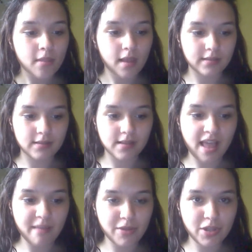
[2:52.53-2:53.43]
a
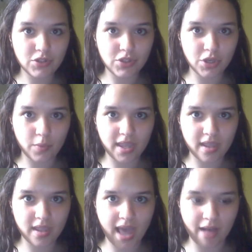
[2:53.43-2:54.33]
slimy,
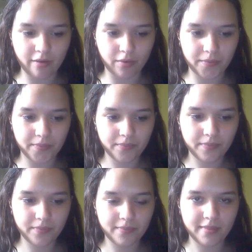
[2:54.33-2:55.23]
choking cackle
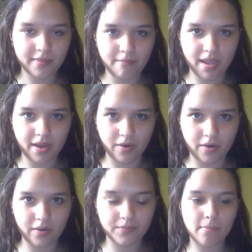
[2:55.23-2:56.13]
that made her